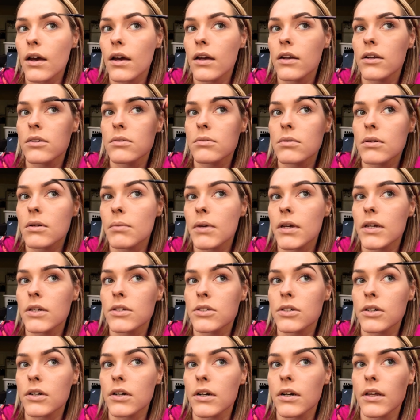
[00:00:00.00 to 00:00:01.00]
I just wanna make
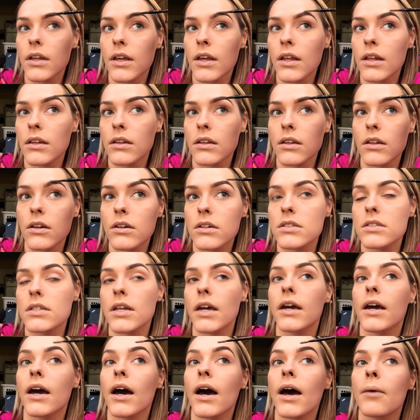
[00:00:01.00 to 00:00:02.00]
sure it looks
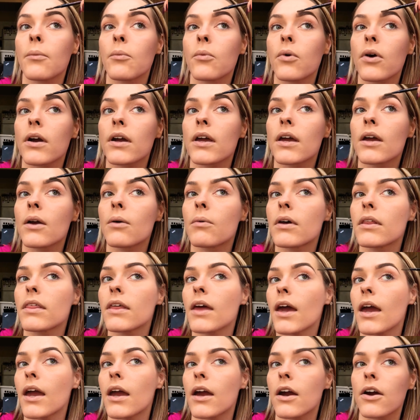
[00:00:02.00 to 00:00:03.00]
like I'm working with
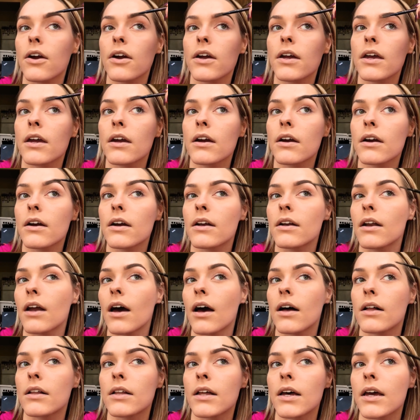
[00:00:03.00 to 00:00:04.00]
hair here and
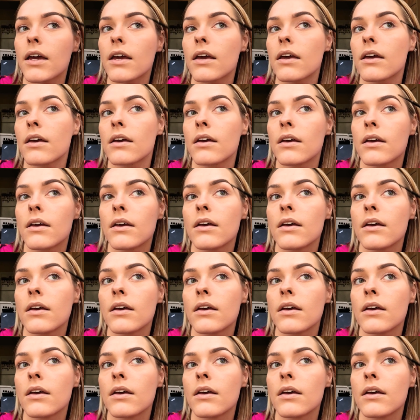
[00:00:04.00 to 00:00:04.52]
not like